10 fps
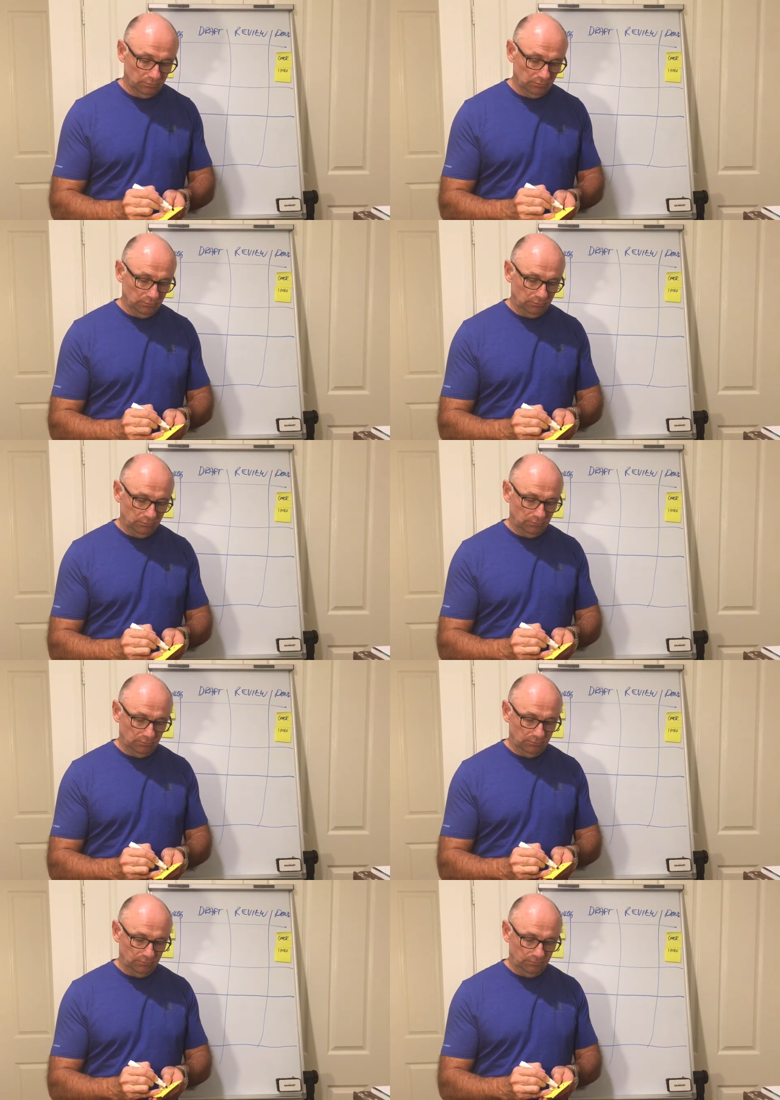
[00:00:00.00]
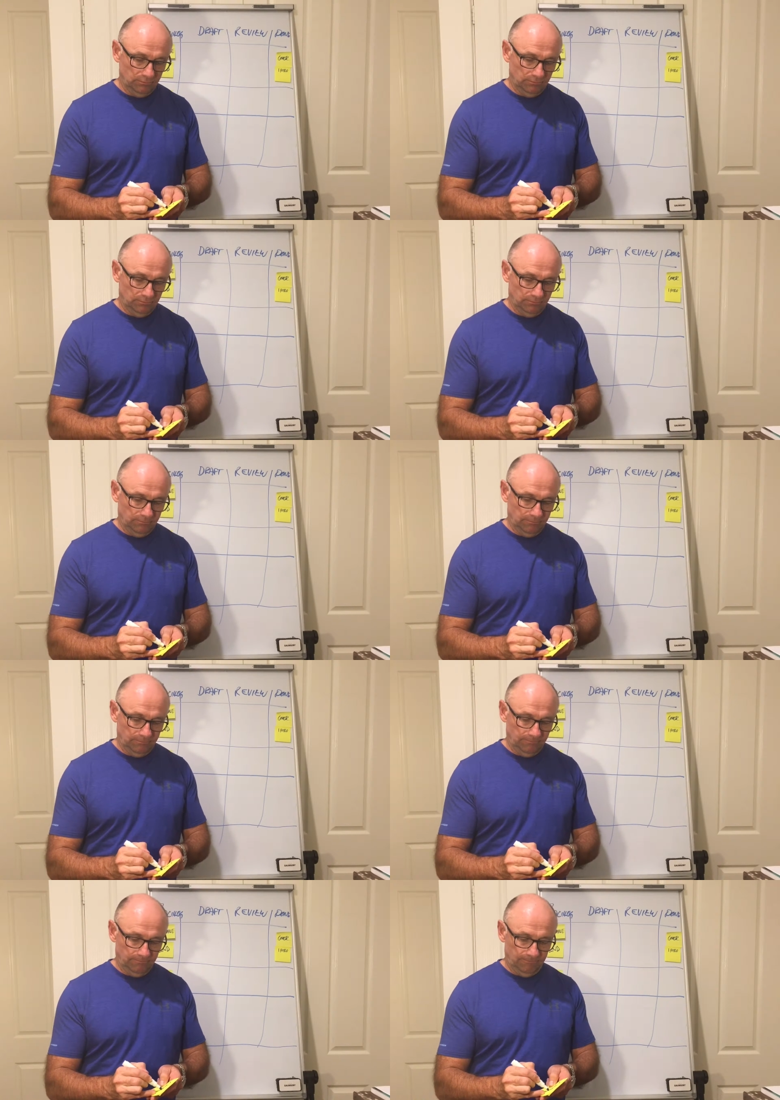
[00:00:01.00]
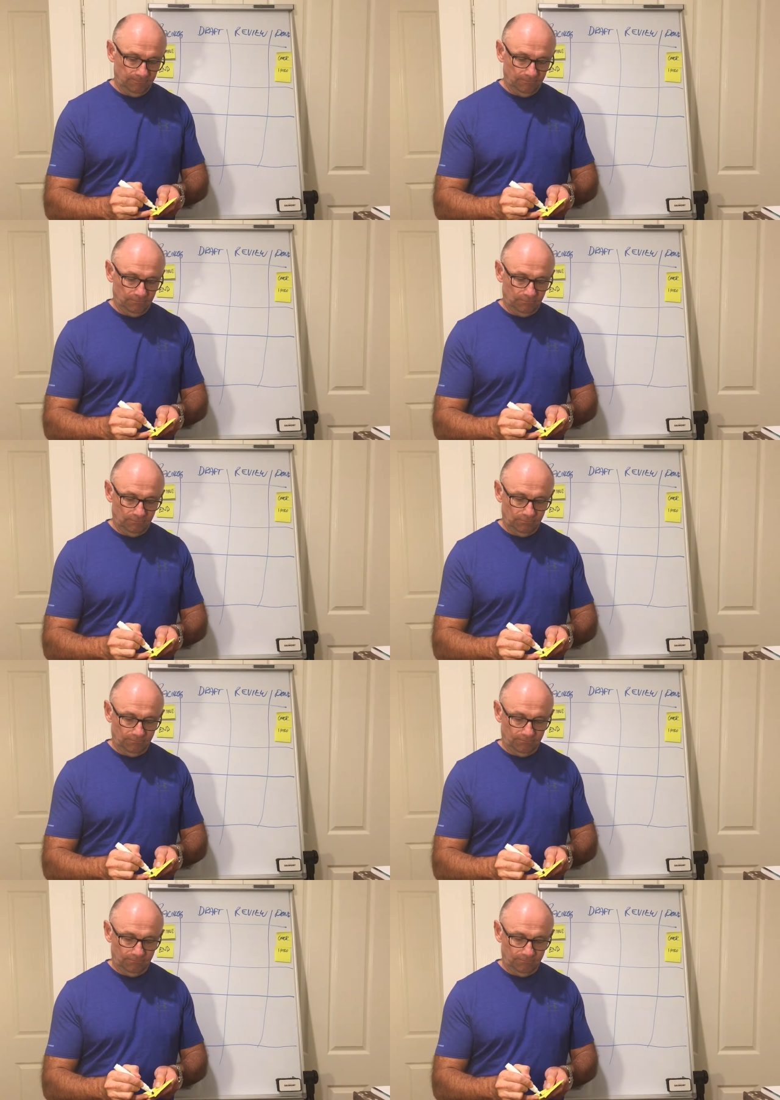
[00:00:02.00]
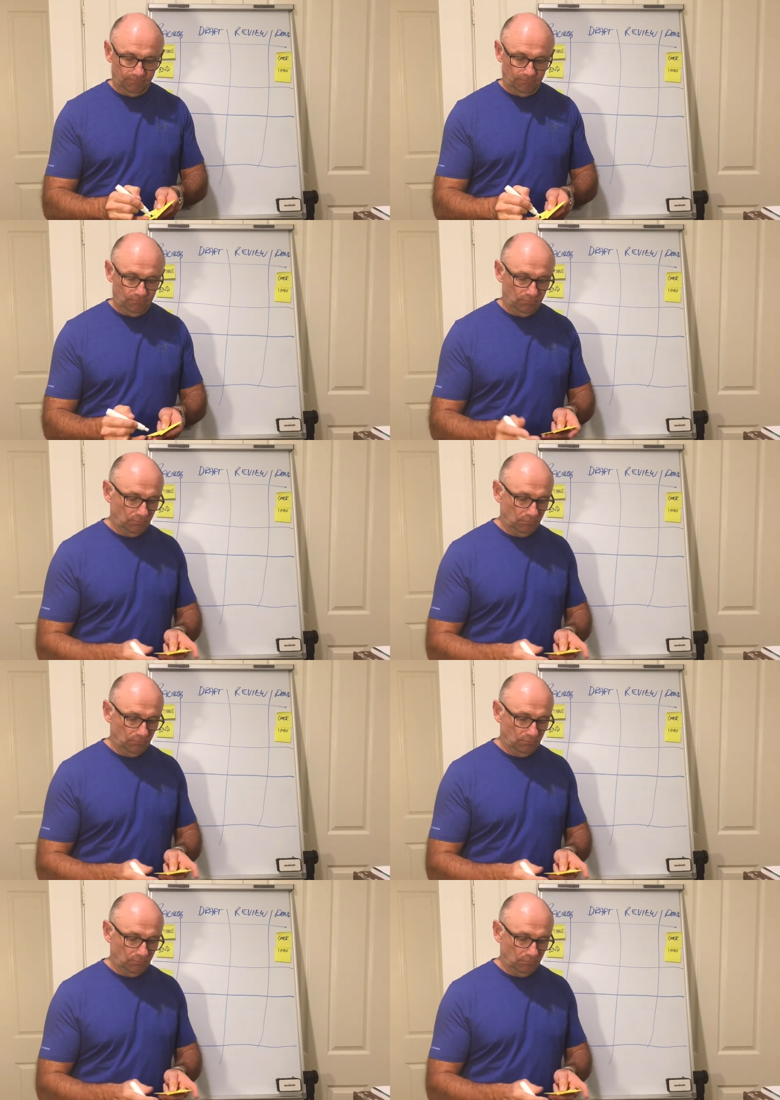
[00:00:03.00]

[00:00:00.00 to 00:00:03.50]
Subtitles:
[no speech]